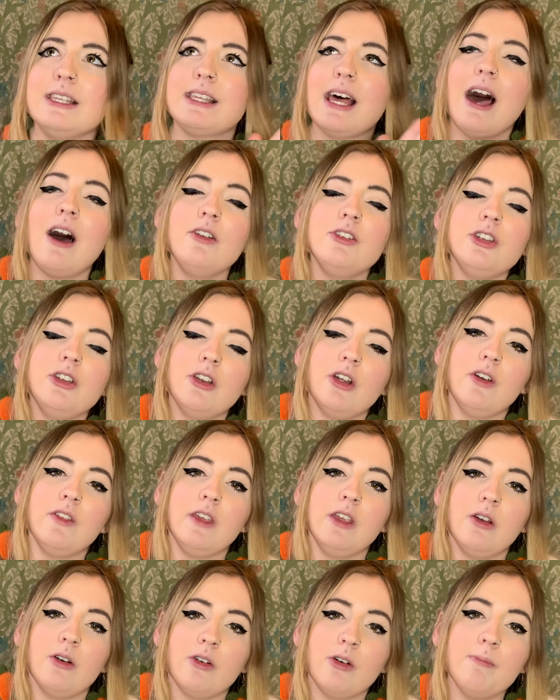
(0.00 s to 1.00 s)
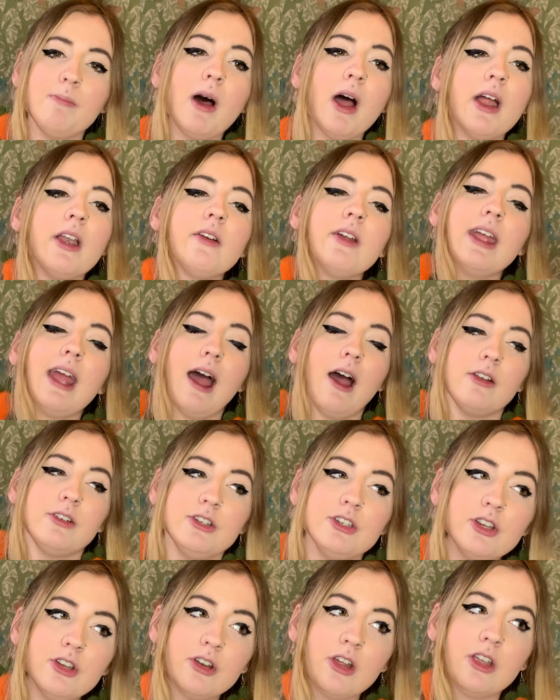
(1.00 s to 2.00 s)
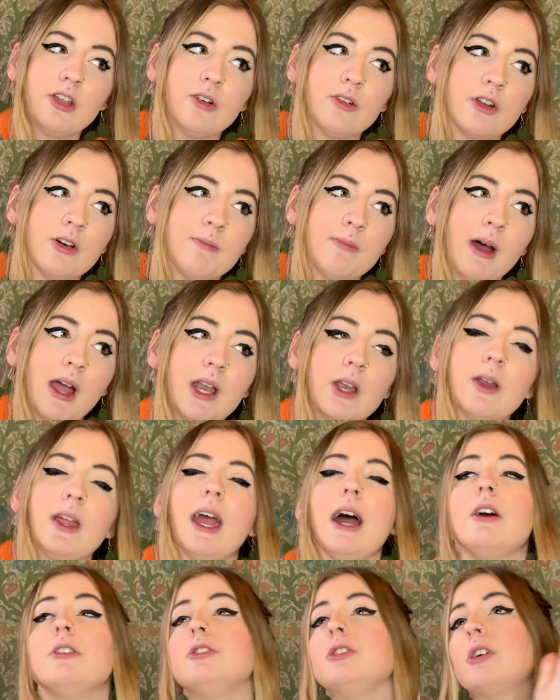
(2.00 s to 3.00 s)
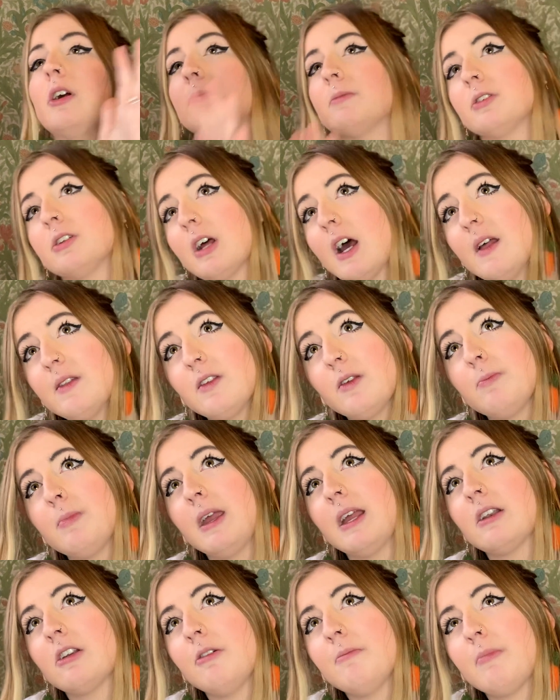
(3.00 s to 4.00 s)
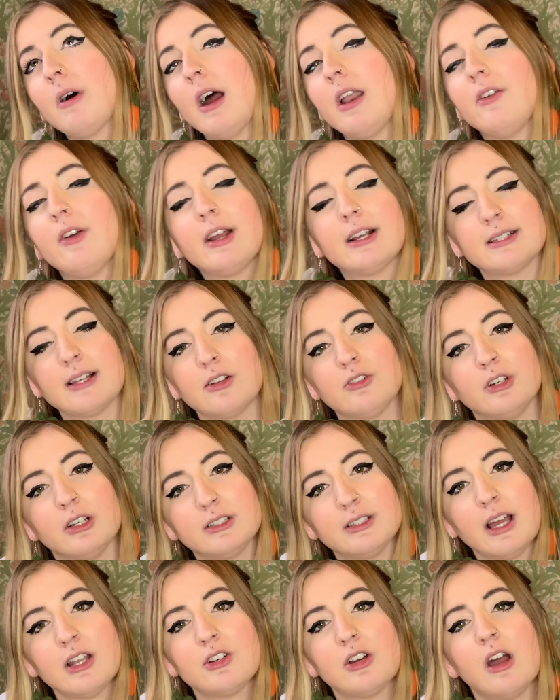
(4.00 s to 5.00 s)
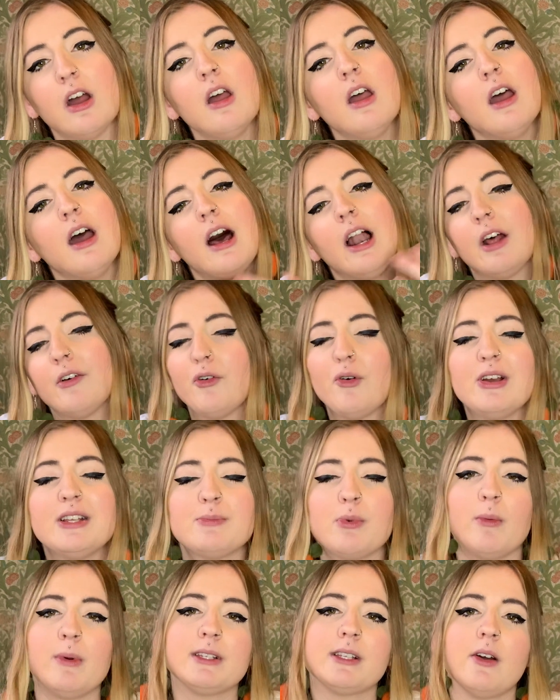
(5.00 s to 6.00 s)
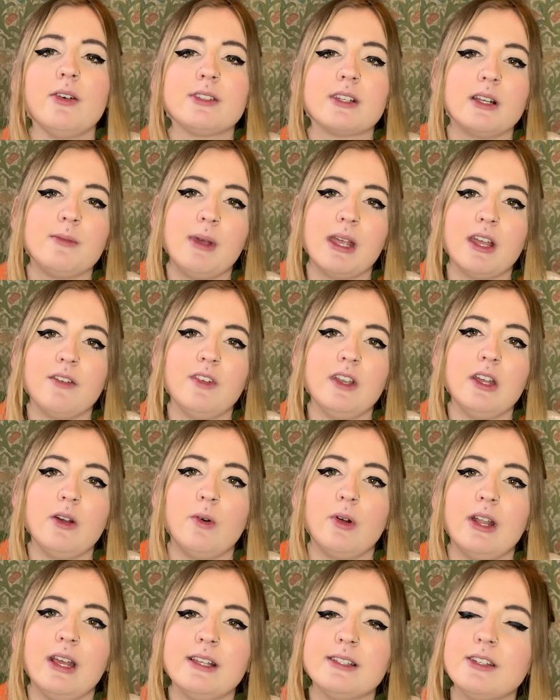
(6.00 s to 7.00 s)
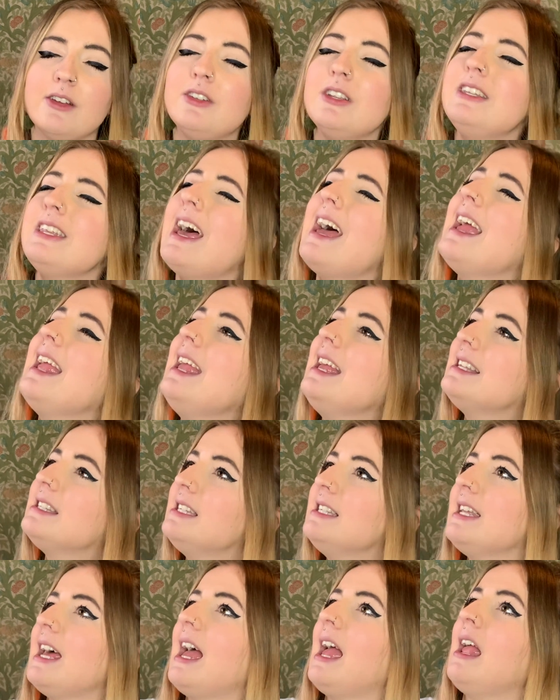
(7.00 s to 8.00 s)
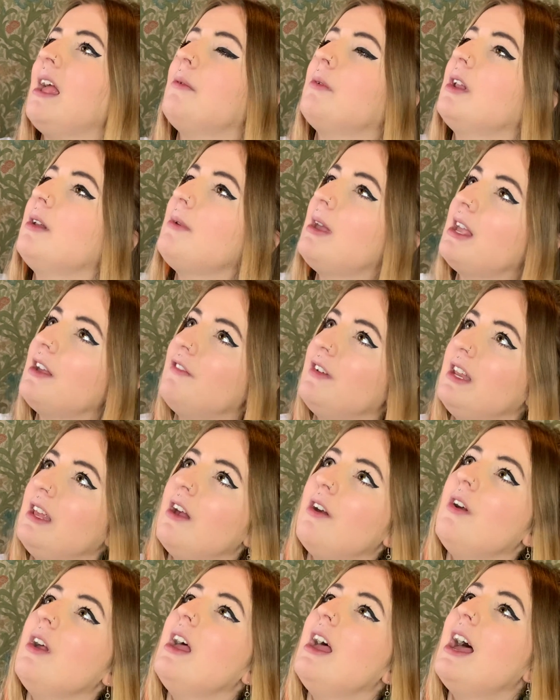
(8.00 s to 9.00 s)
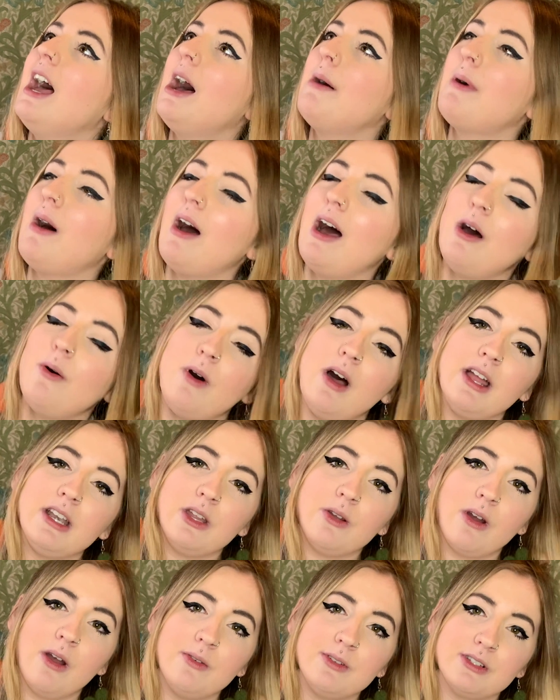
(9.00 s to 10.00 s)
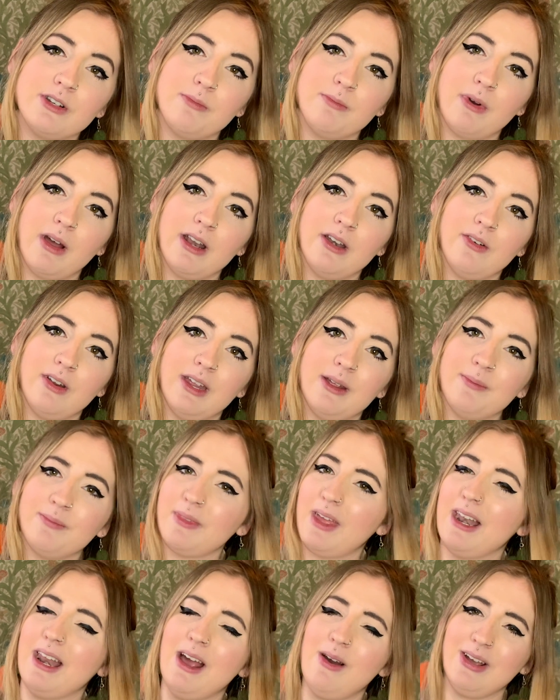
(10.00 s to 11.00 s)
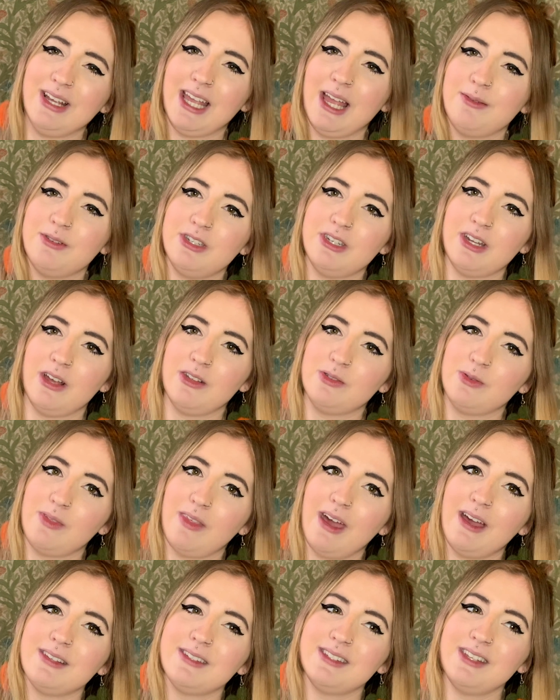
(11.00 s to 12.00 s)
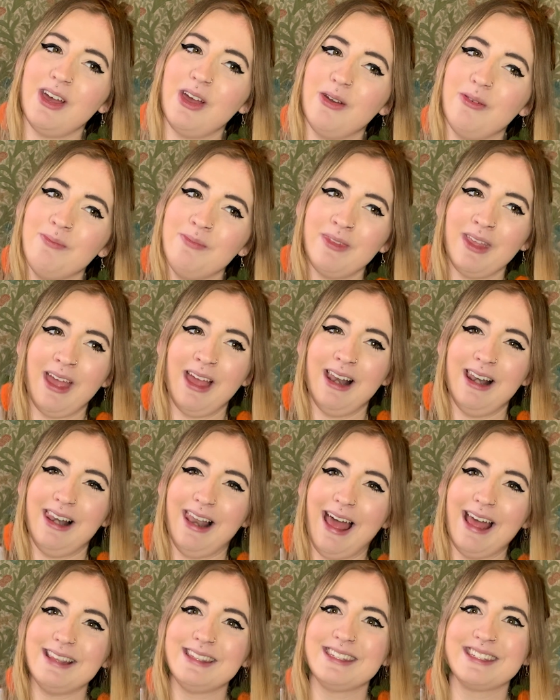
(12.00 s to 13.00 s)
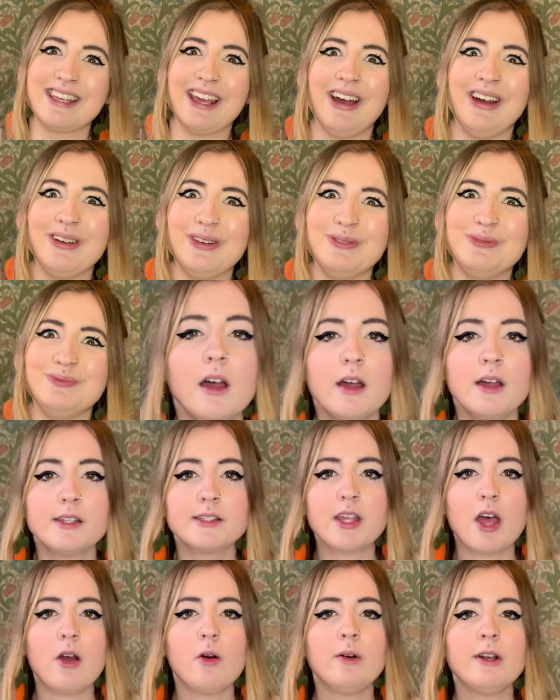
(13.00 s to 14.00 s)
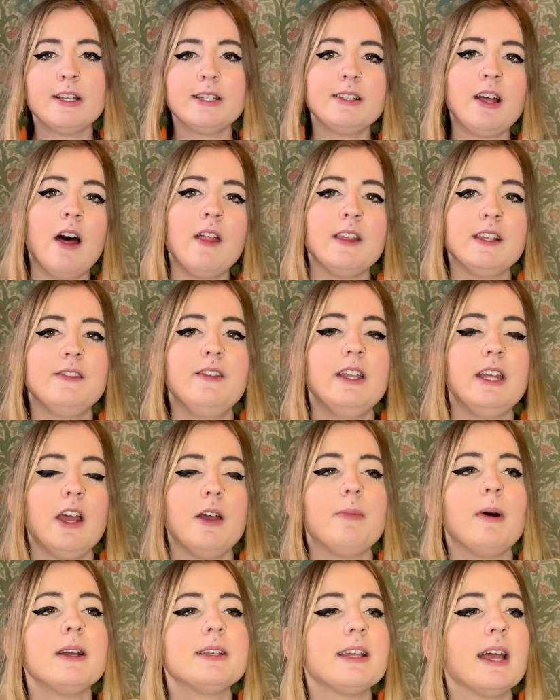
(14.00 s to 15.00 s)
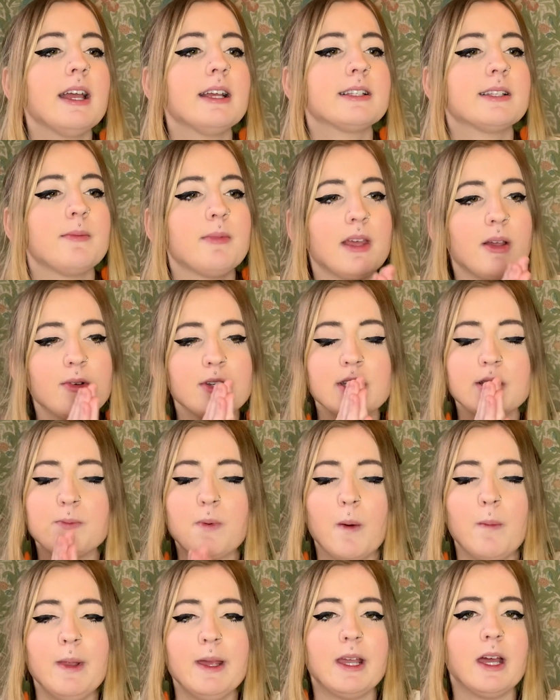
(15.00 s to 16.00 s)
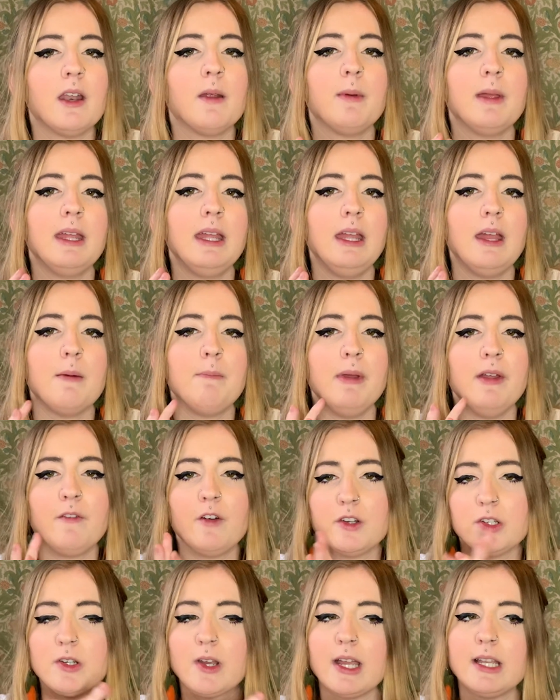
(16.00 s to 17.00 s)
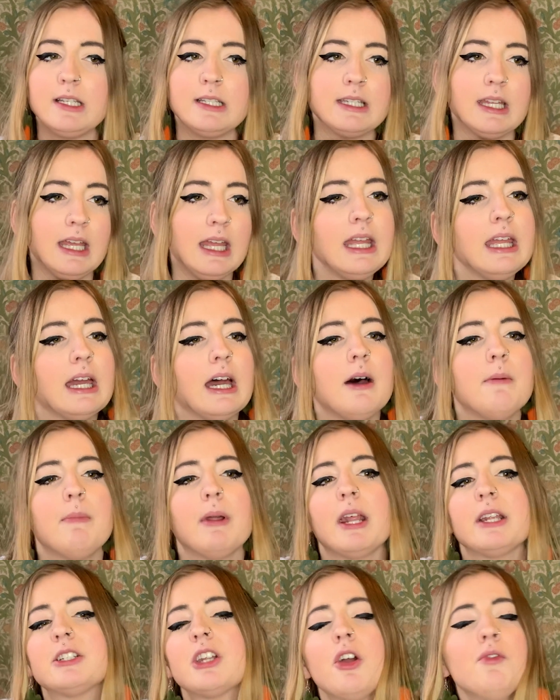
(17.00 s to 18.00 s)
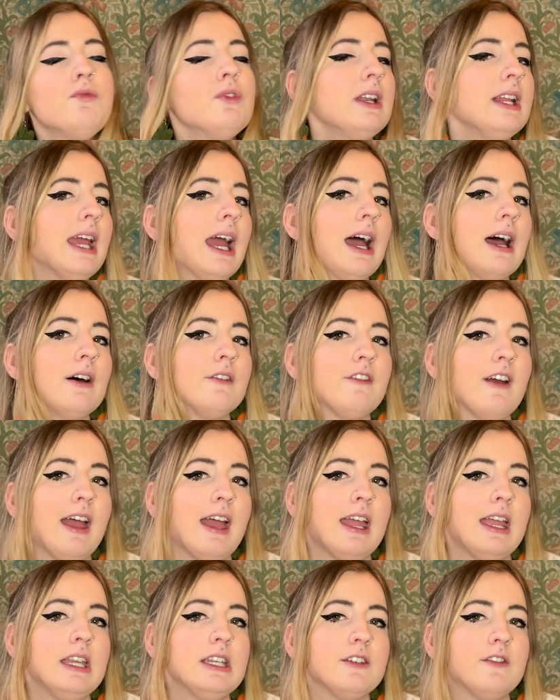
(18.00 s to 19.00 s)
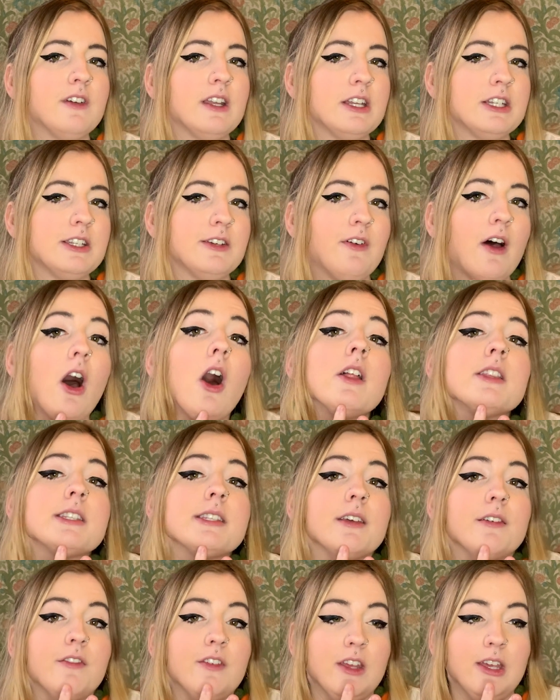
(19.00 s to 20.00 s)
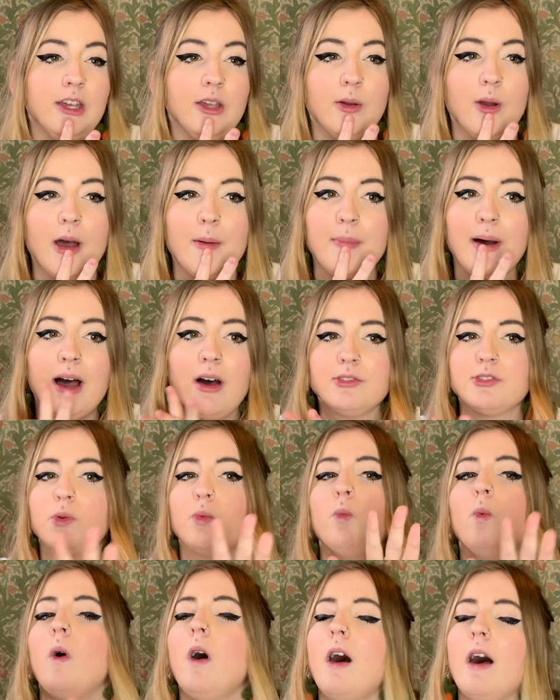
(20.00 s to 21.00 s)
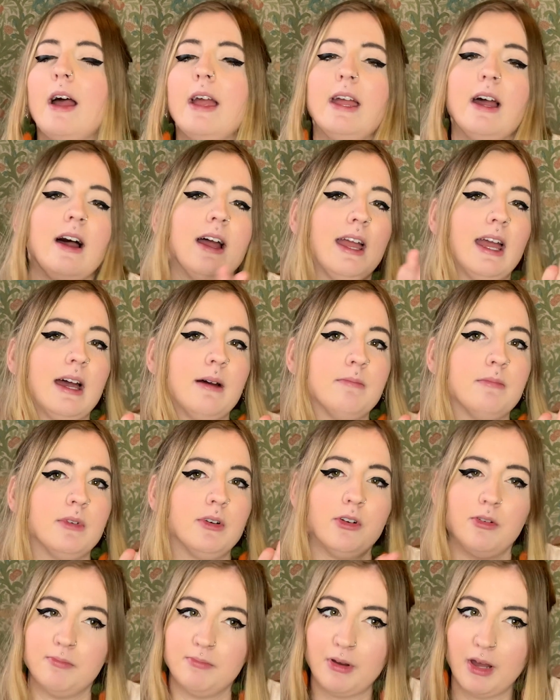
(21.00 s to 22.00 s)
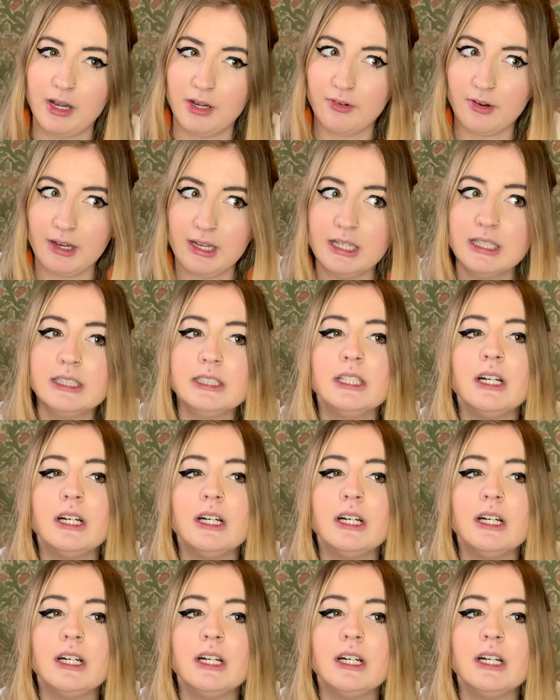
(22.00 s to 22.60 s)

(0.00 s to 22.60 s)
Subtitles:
how do you know that you're non-binary? How did you know you're non-binary? How did you come to terms with being non-binary, etc, etc. I always promised I was going to make a video on it, so today is the day. I'm going to make a video about how I knew I was non-binary and how I came to terms with that. So let's go. So I want to start this video by saying something which is probably going to be a bit frustrating to hear, but I don't really have a definitive answer for you about why I am non-binary.